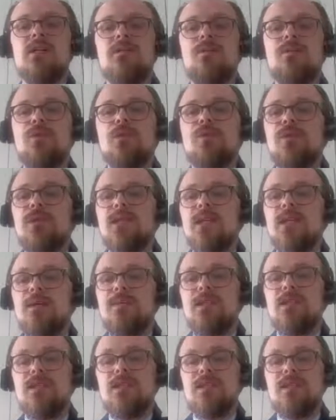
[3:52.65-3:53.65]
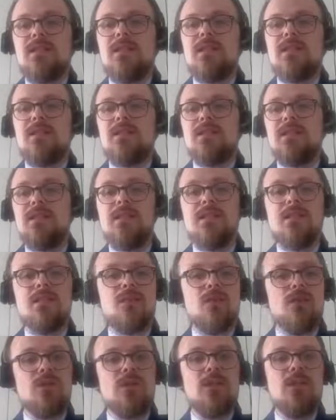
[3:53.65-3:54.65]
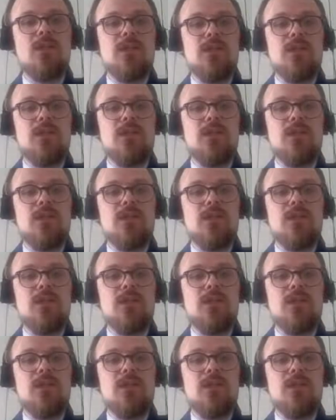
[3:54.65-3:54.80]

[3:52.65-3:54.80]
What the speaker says: few of them, such as ISCO,